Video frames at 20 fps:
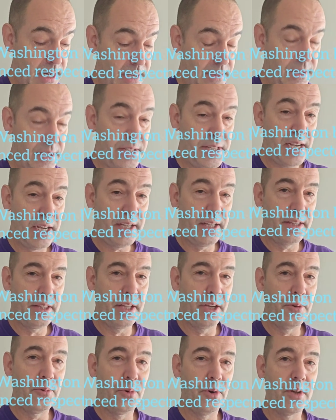The second
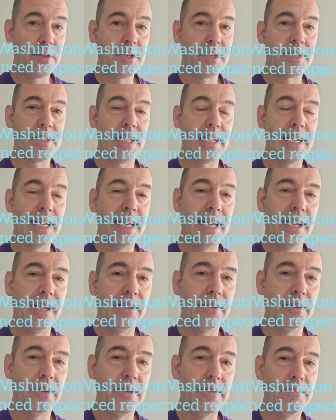thing is that
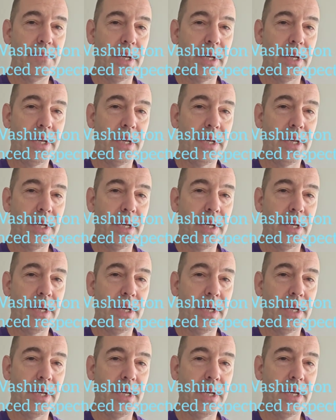England,